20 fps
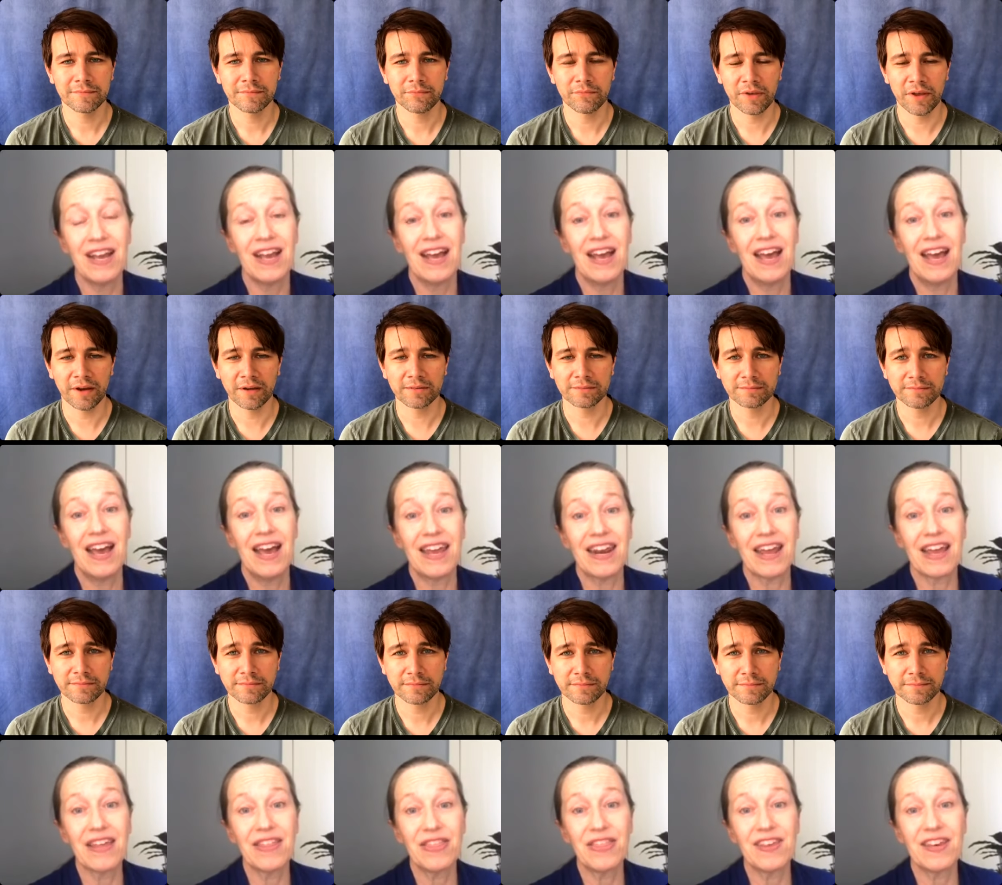Speaker 1: Yeah. And
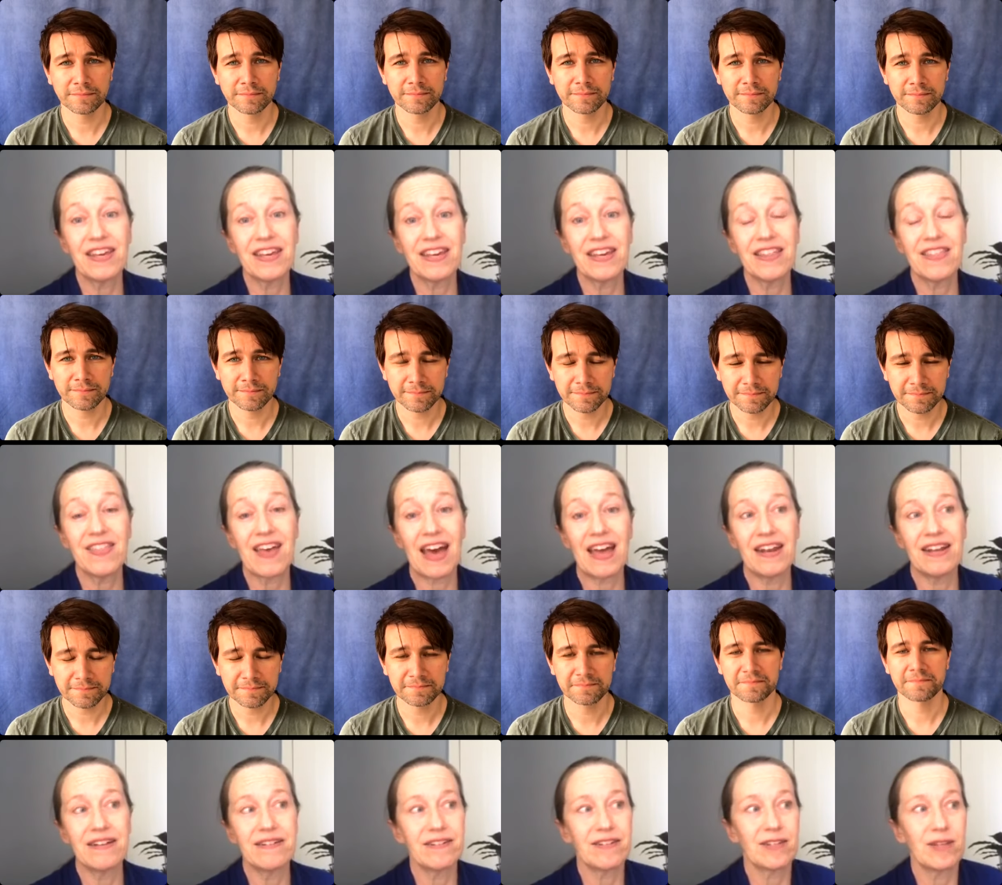I think that
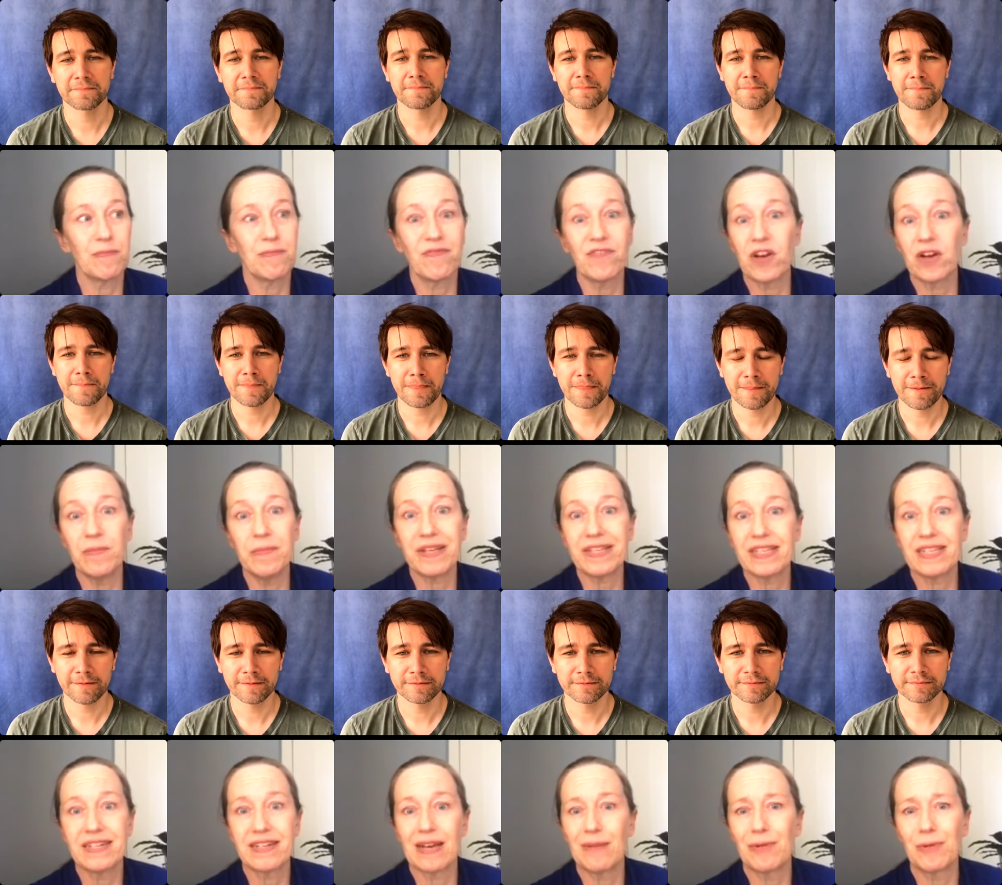it's a very
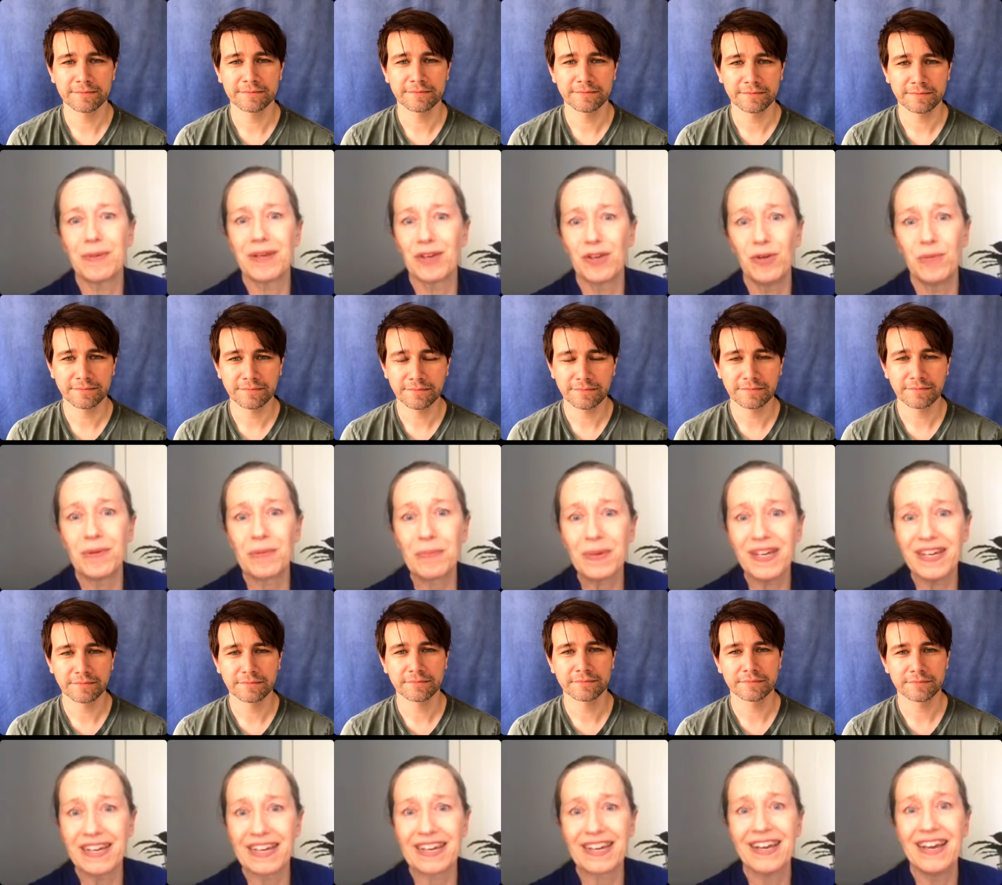messy time to be a human
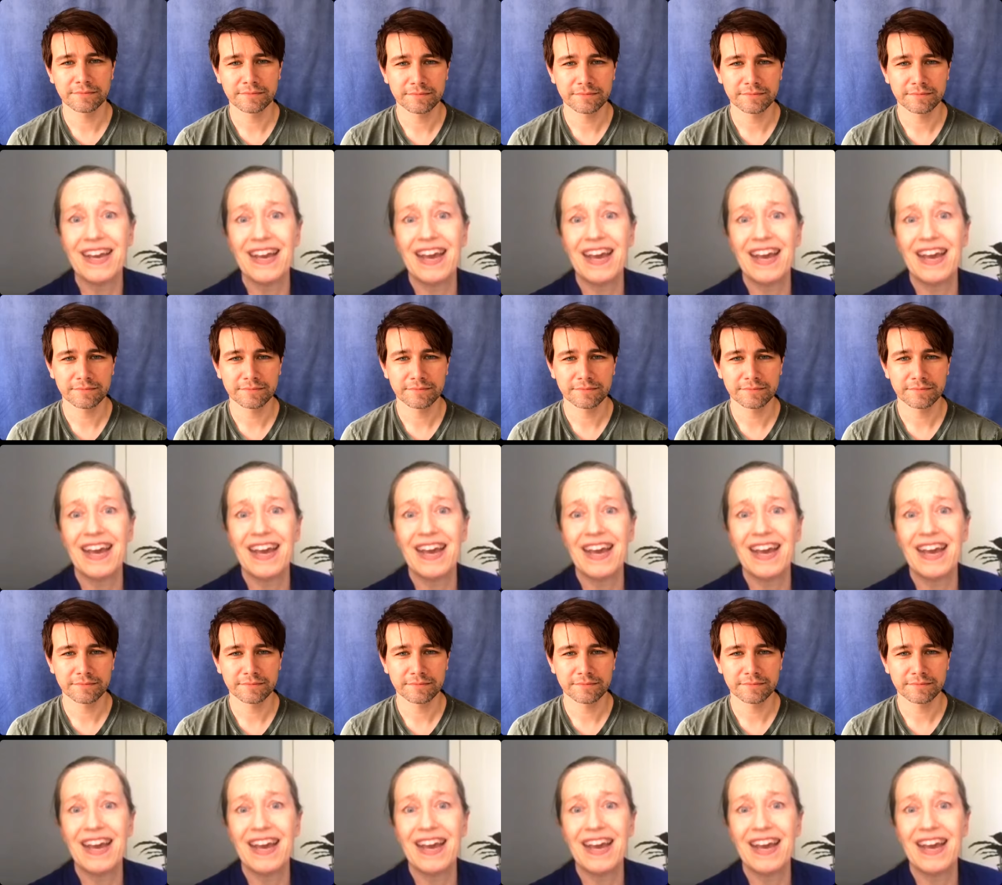being.